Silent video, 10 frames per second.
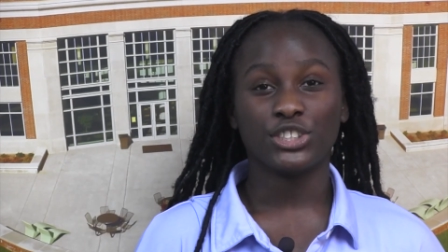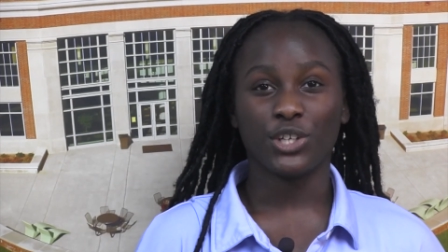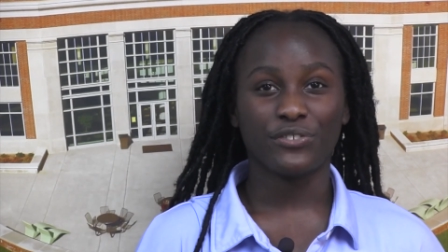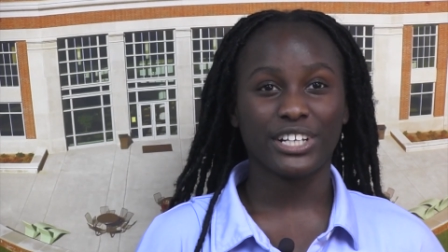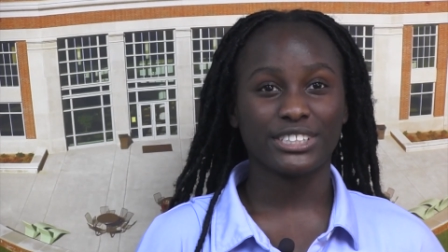
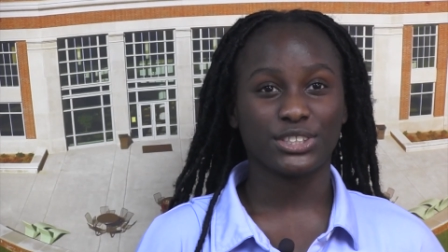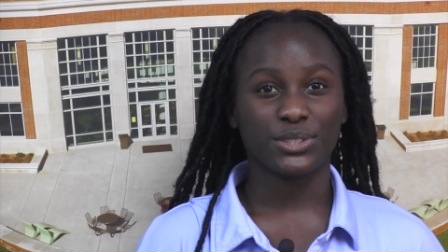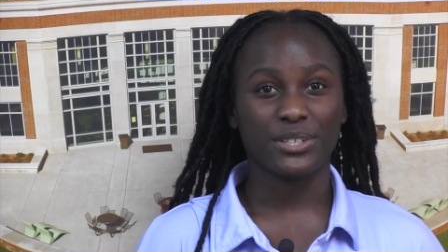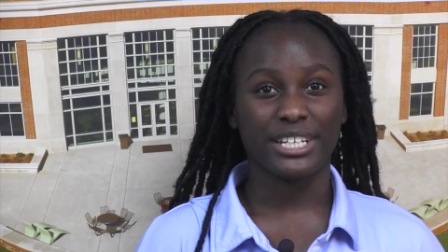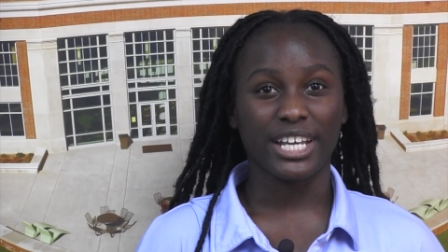Don't forget to
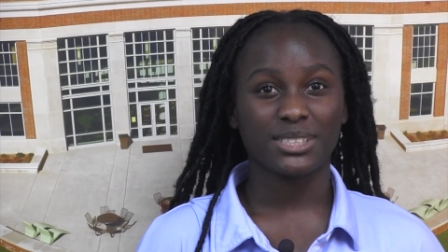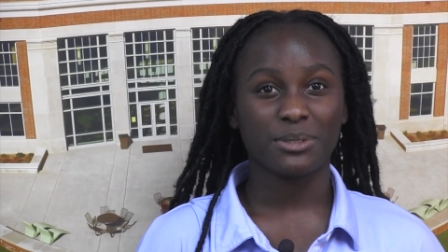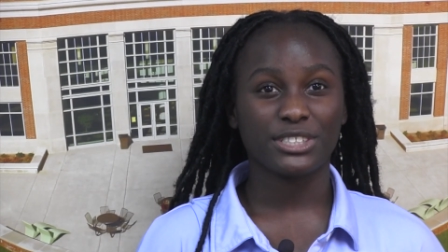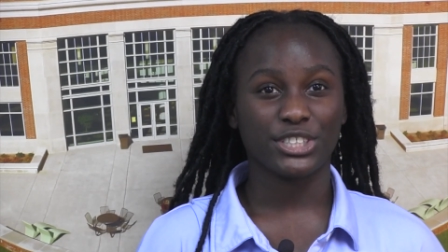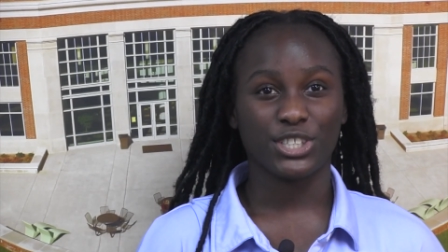tune in next
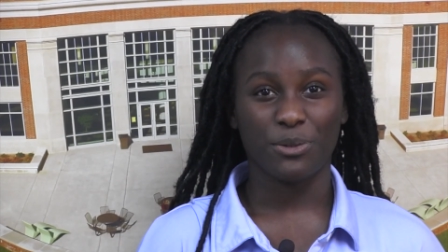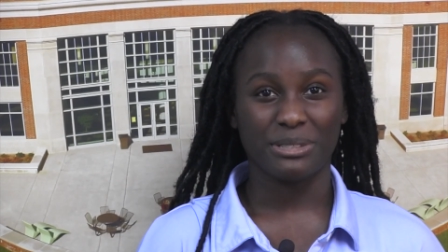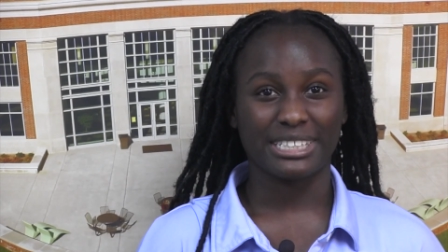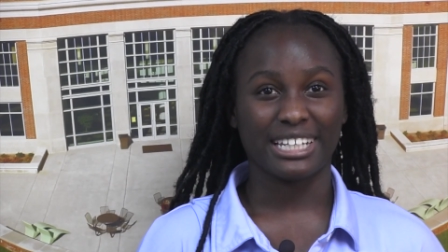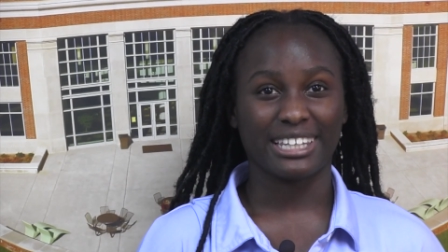week so you don't
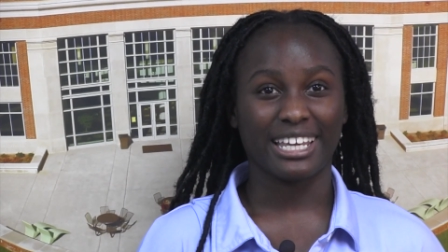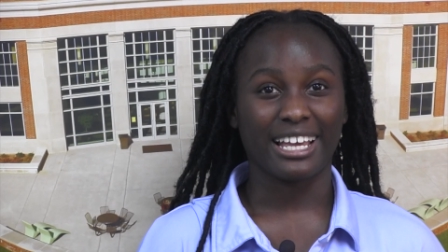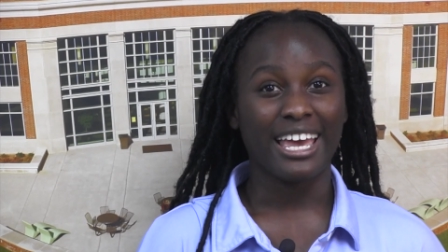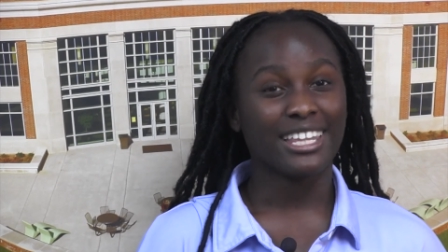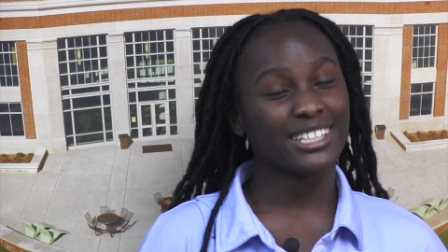miss
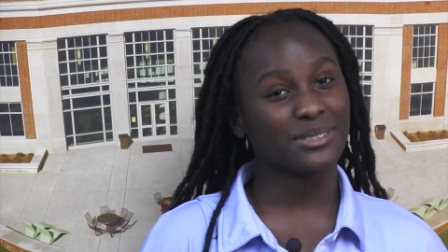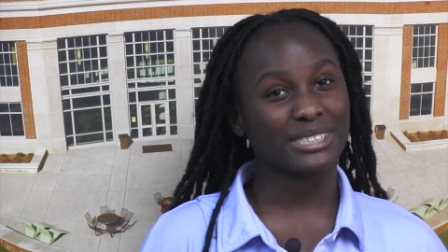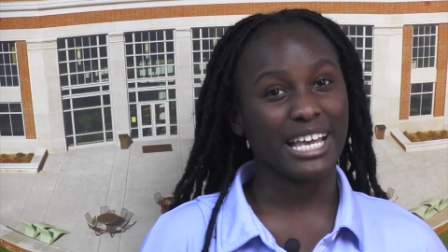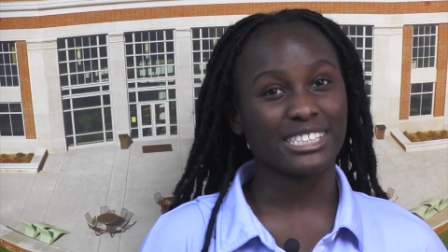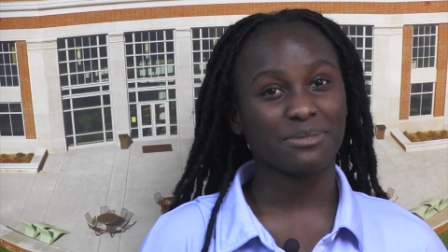anything. This
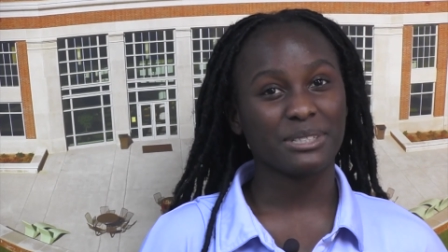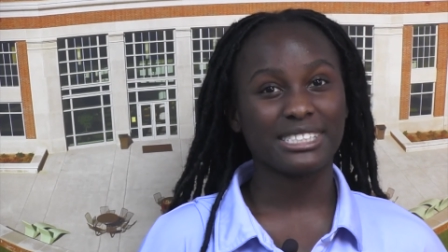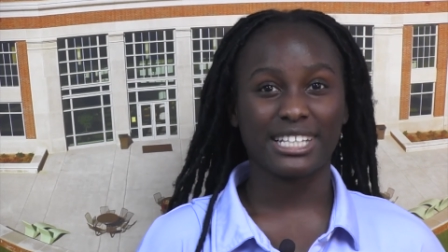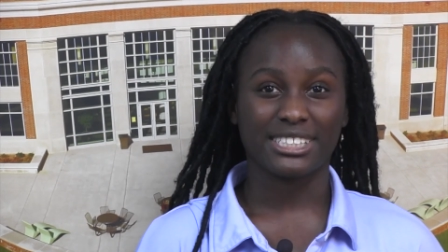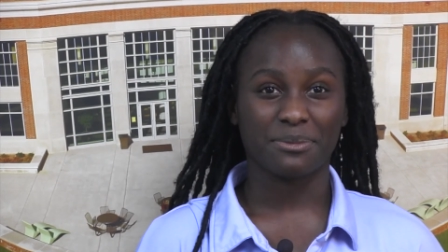was Esme
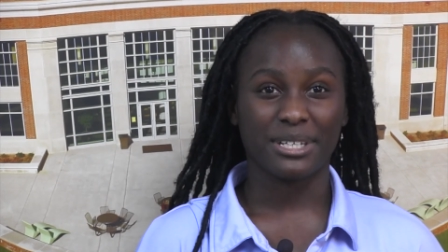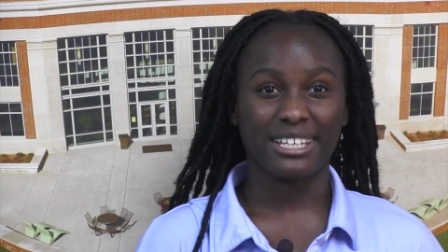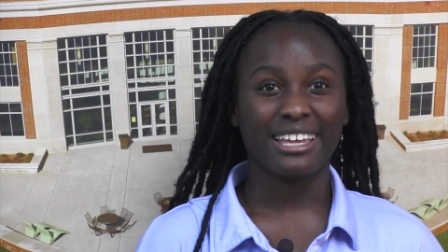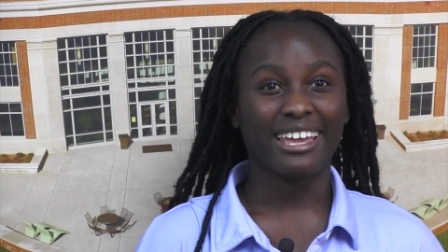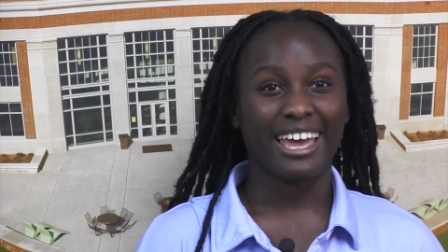
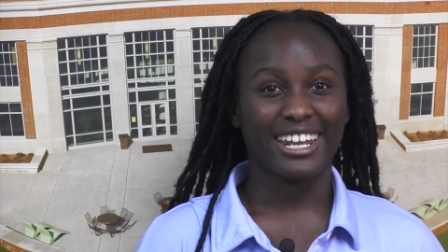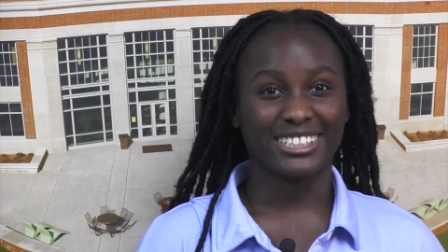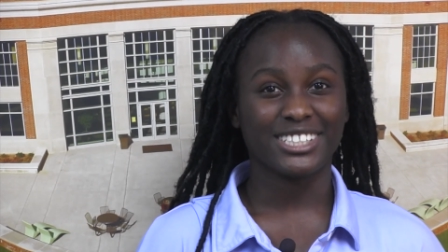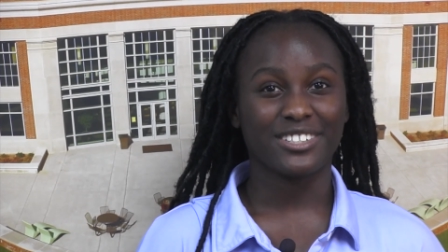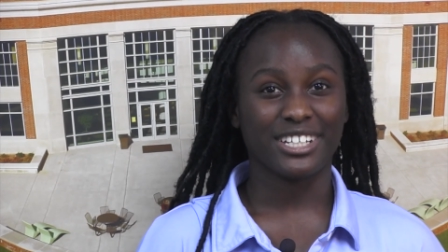Sesame, and
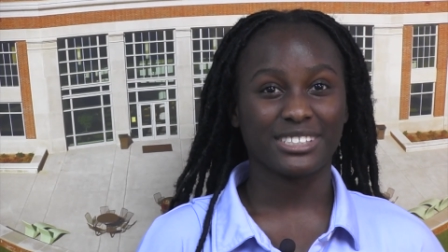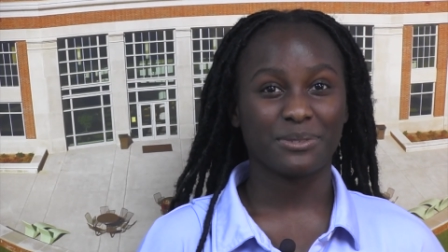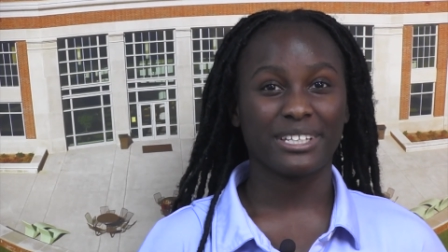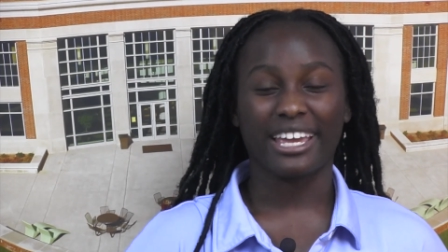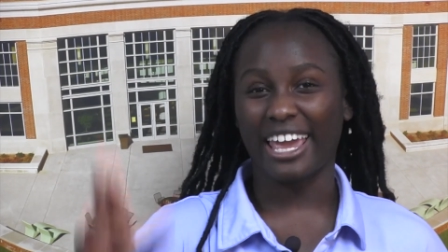until next
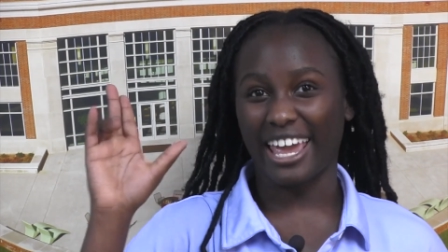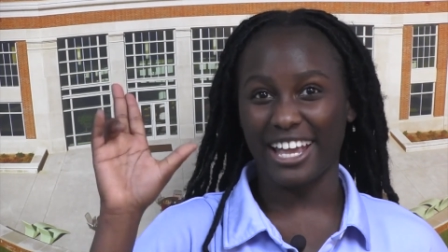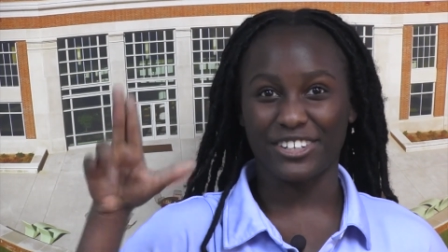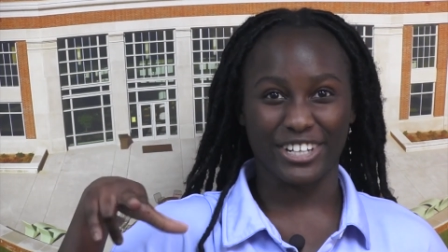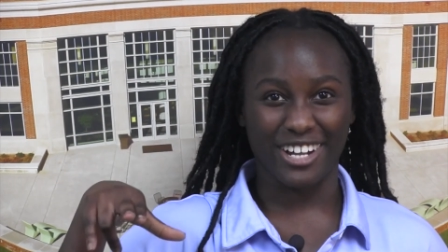week,
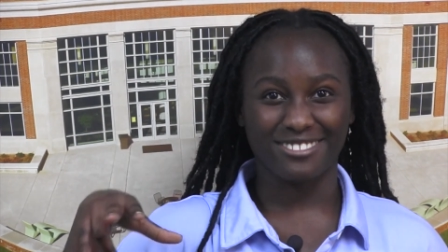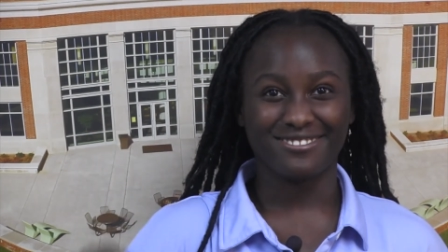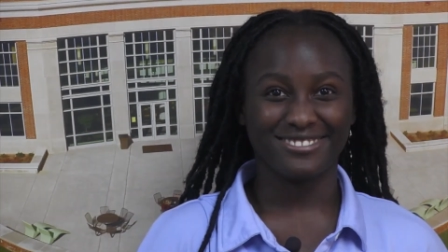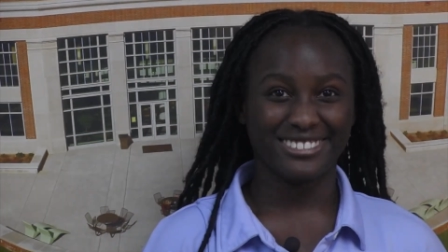anchor down.